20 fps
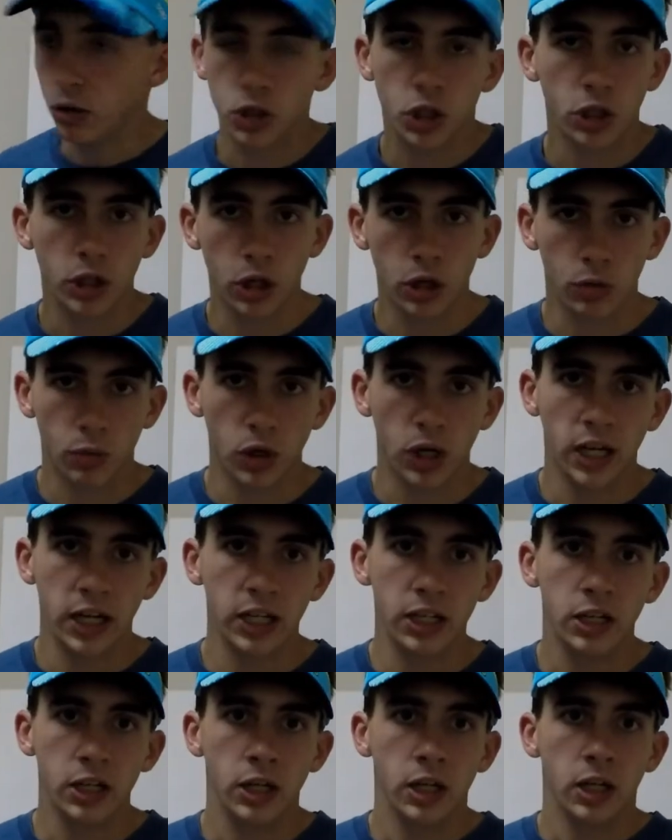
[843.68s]
to their
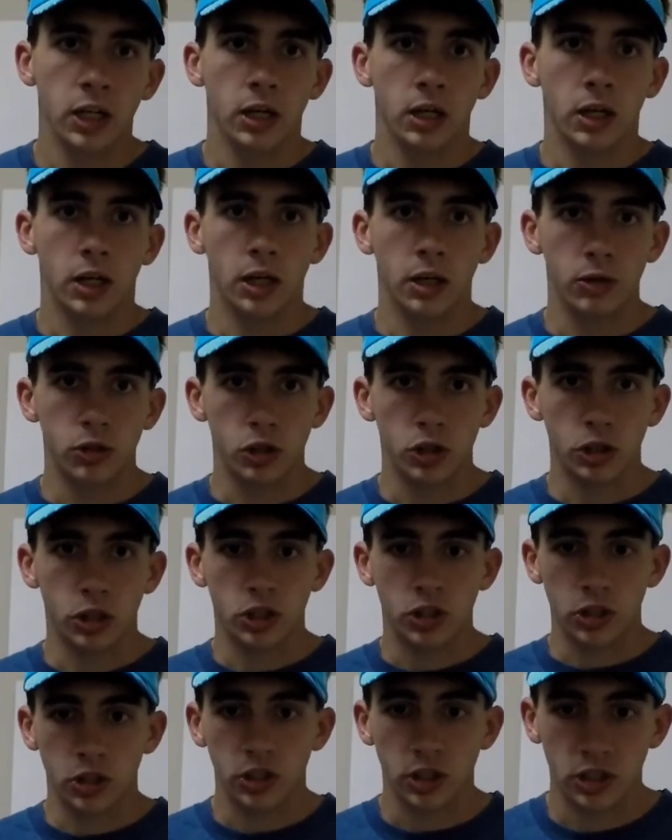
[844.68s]
run to
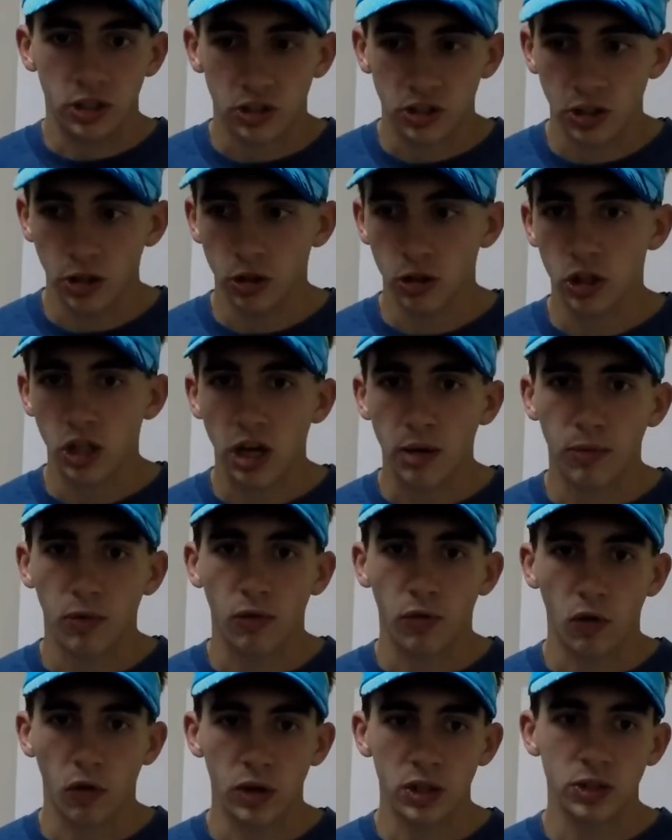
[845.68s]
excel top
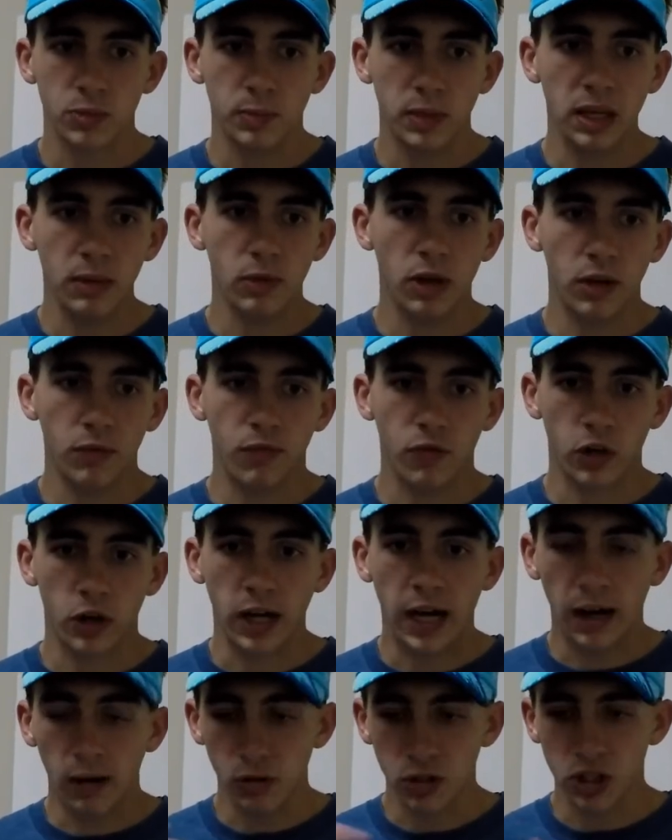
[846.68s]
performance. Meanwhile,
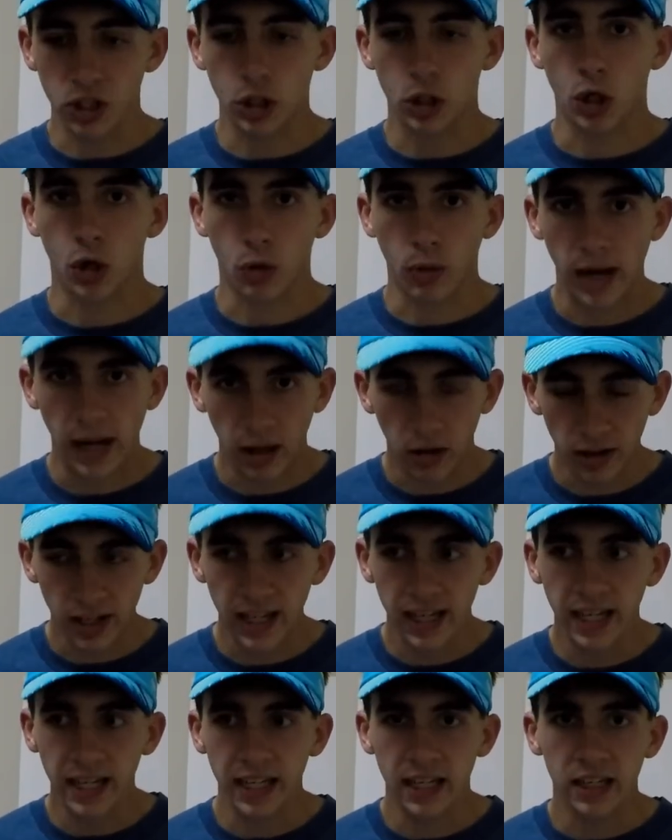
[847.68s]
I was in Corral
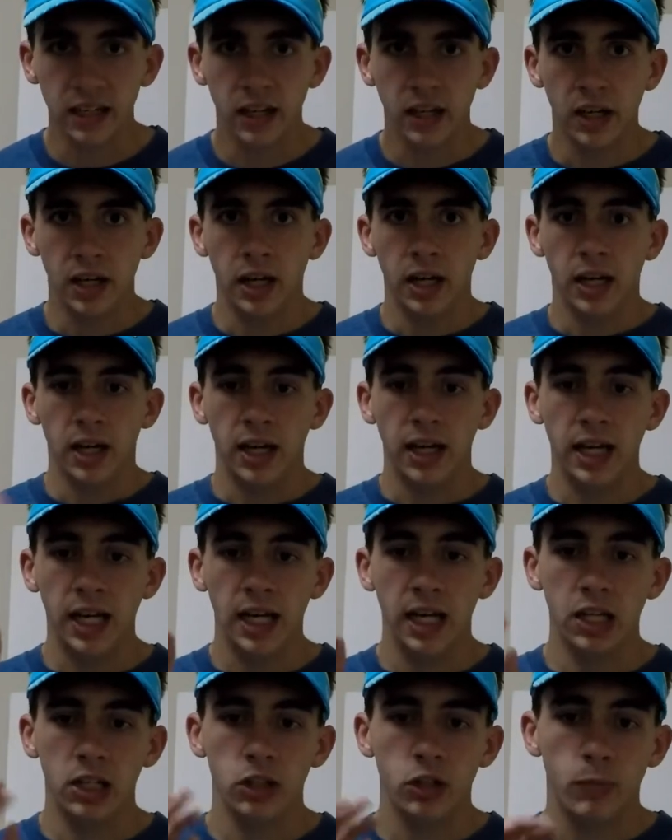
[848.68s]
A,
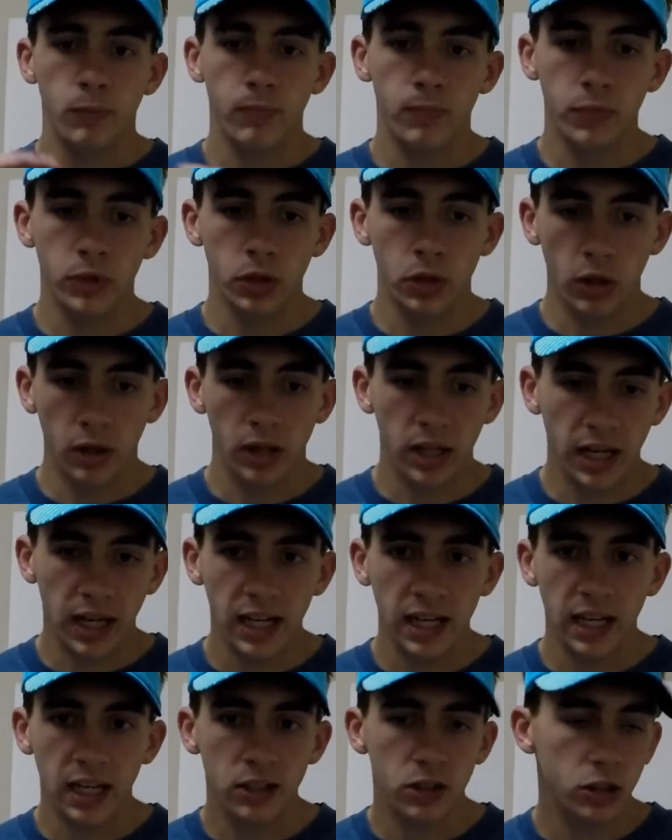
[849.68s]
and
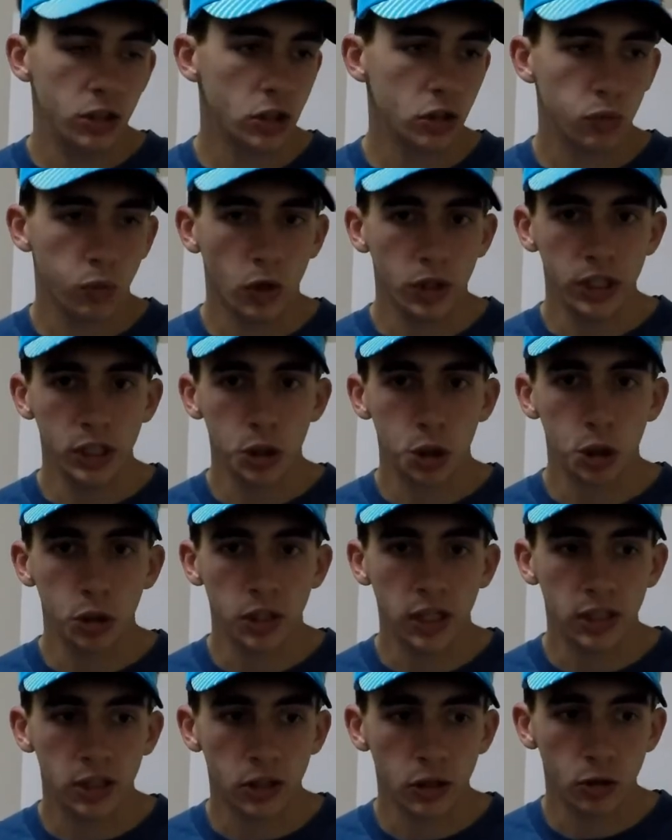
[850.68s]
I had this one issue
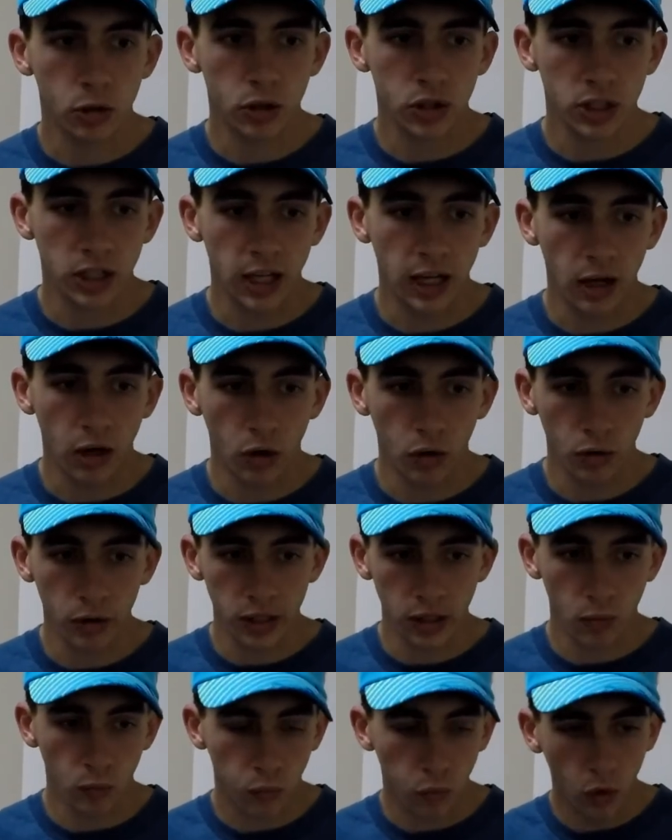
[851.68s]
that there was
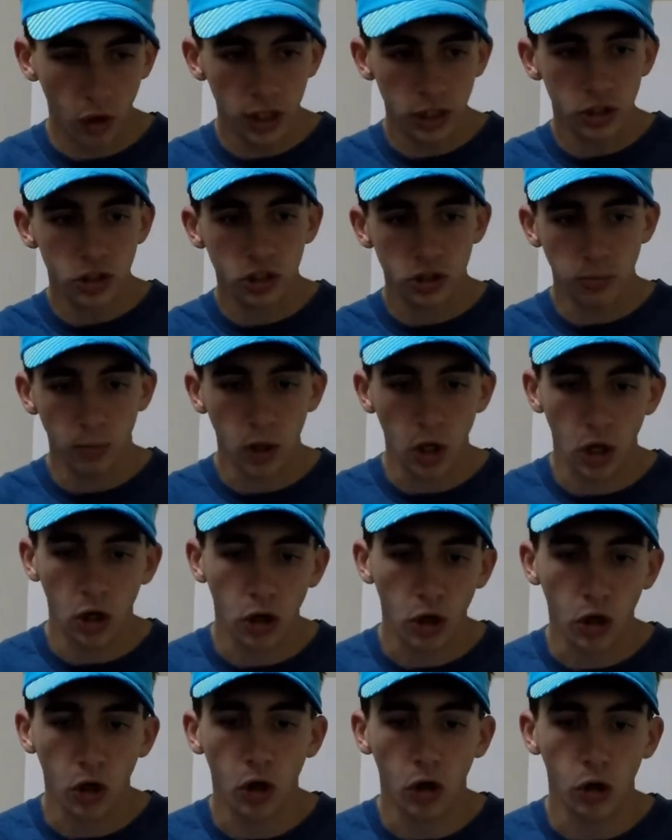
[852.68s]
only one small
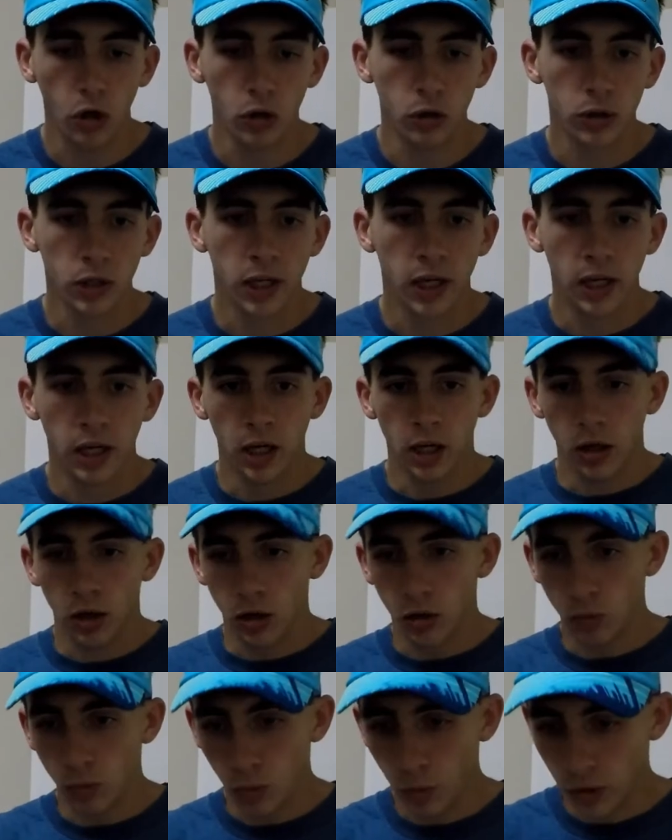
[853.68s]
hole
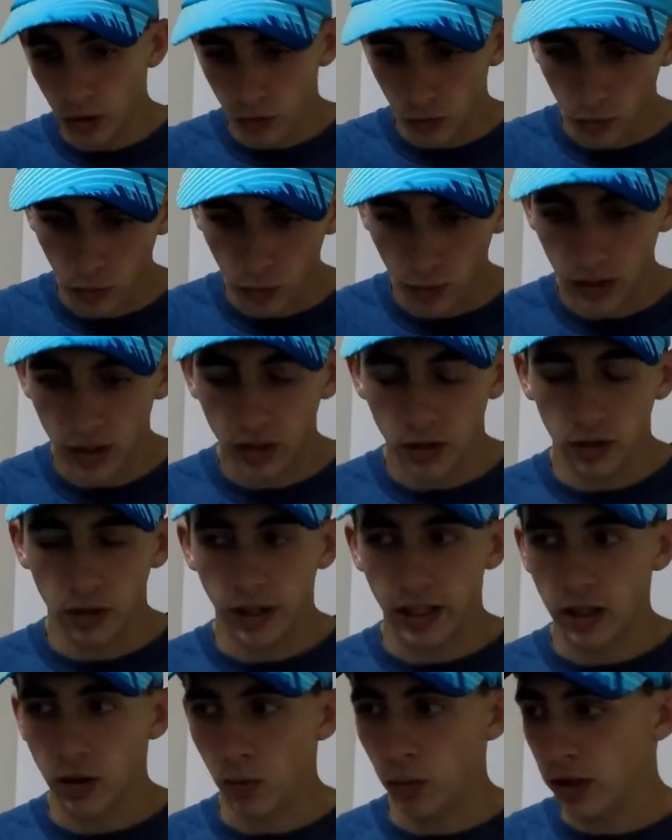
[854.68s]

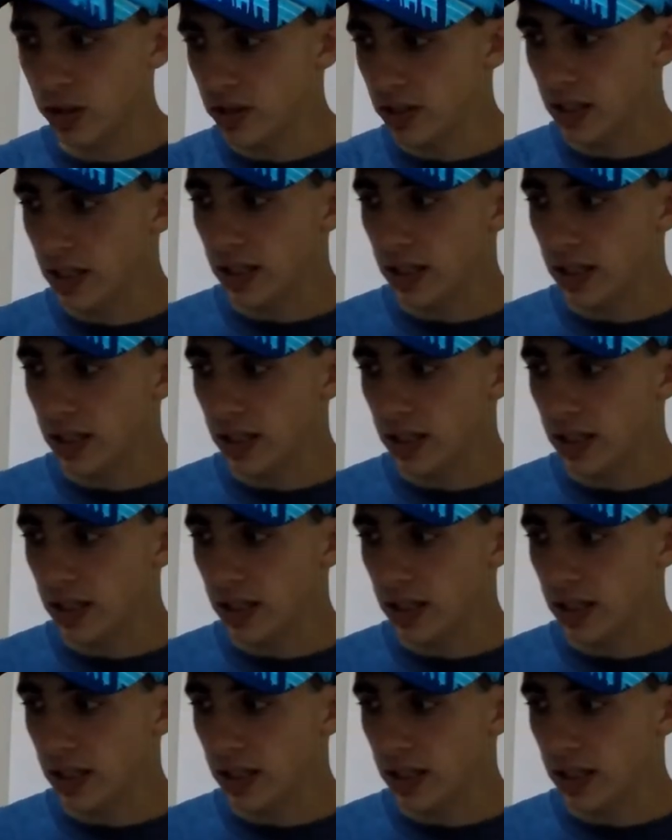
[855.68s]
within